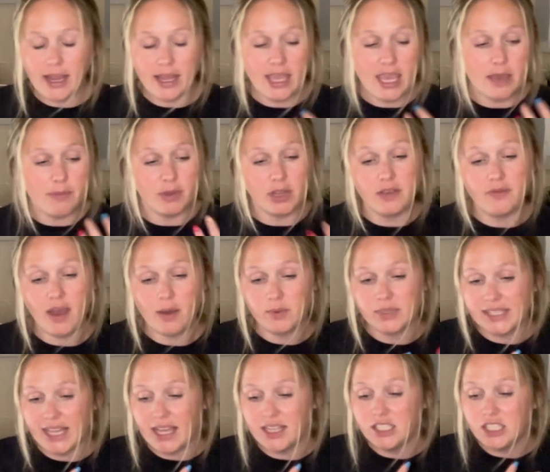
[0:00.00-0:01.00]
I can't believe I
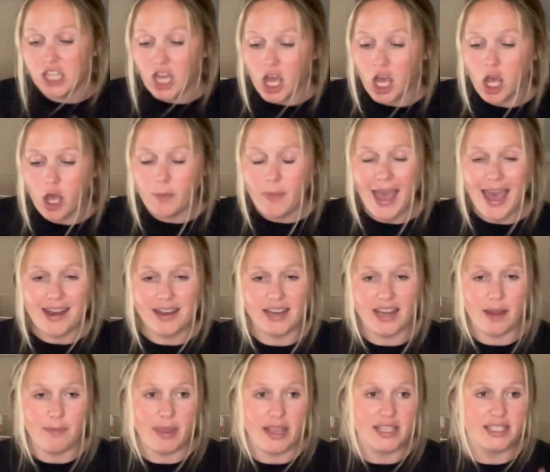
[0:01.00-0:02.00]
was that dumb. How did
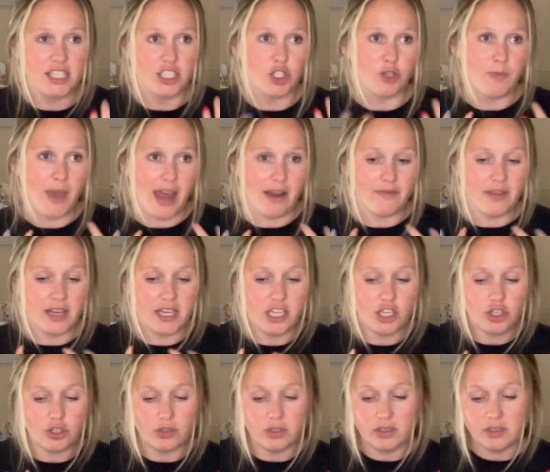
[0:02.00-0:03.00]
I make such a bad
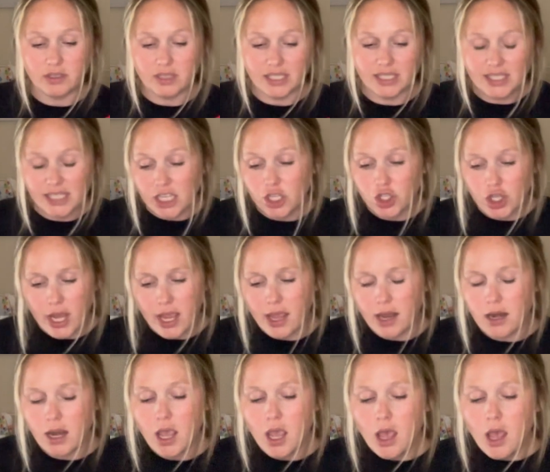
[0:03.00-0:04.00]
financial decision?